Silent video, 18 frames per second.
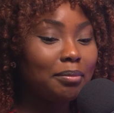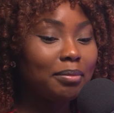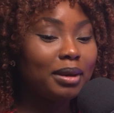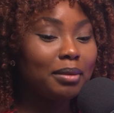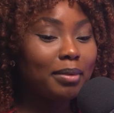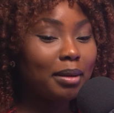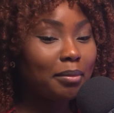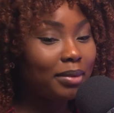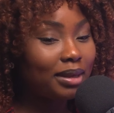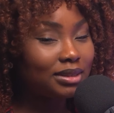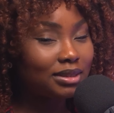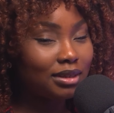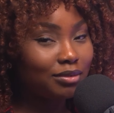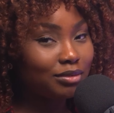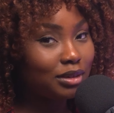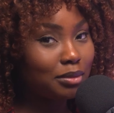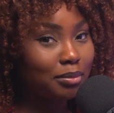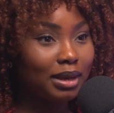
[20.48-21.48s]
a bit about
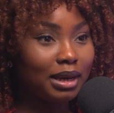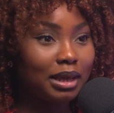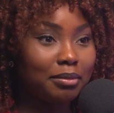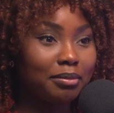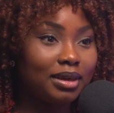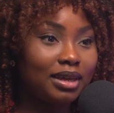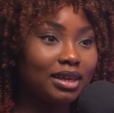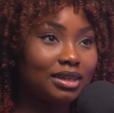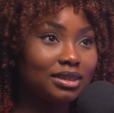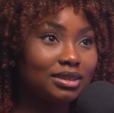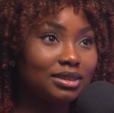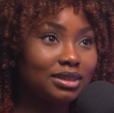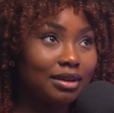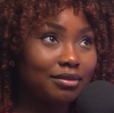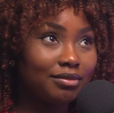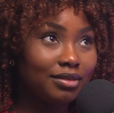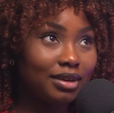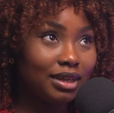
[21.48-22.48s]
myself. So, my name is
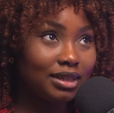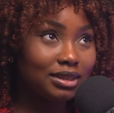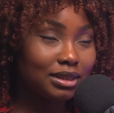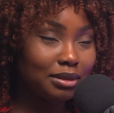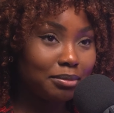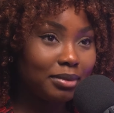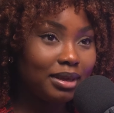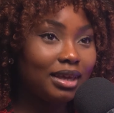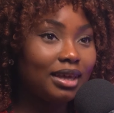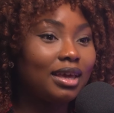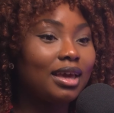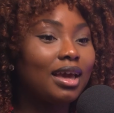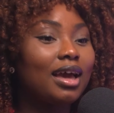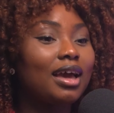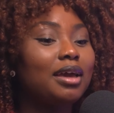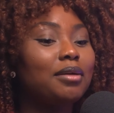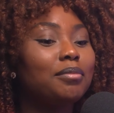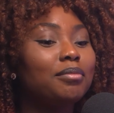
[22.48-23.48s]
Stephanie Itimi.
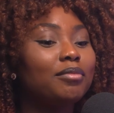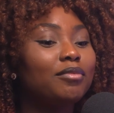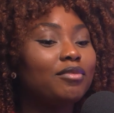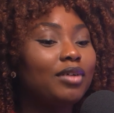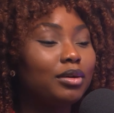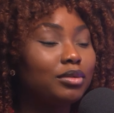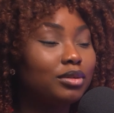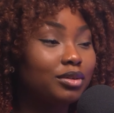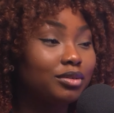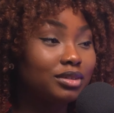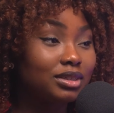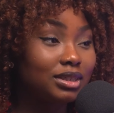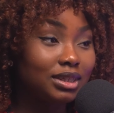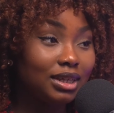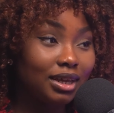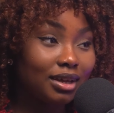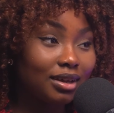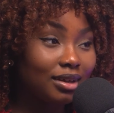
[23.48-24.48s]
I'm founder of
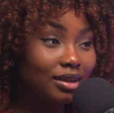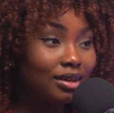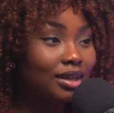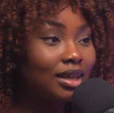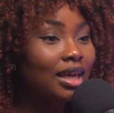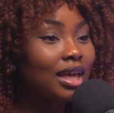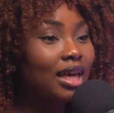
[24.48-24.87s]
Seidea.